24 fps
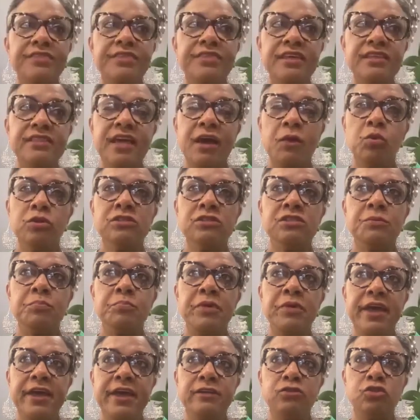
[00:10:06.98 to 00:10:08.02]
think that will
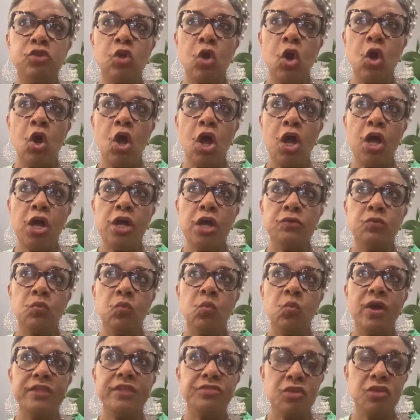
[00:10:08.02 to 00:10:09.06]
depend
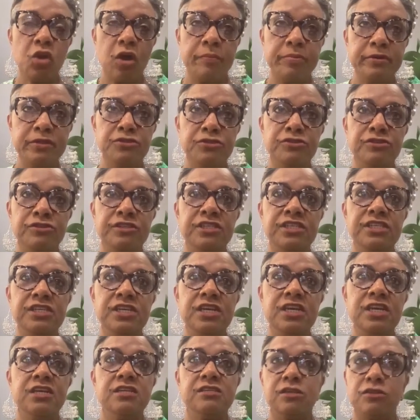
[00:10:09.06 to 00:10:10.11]
on what the
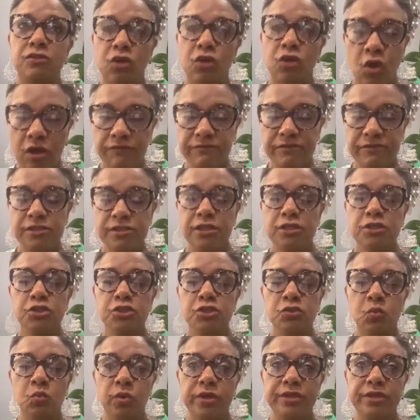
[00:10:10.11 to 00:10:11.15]
opportunity is and the
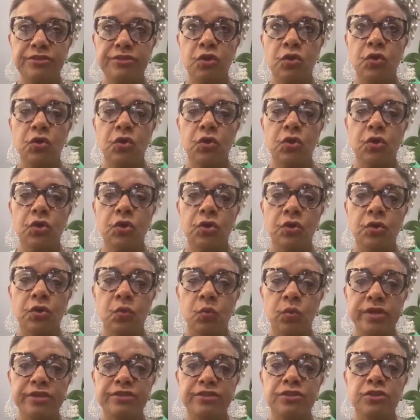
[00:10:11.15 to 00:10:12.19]
conversation with your
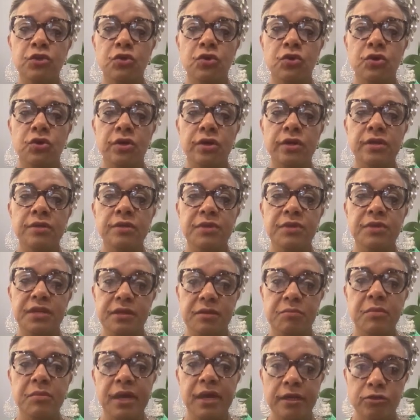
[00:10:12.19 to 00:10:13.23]

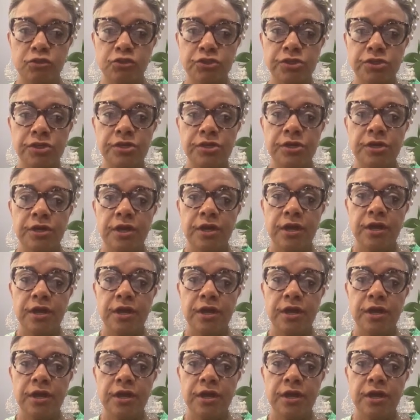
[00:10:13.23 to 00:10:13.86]
immediate manager.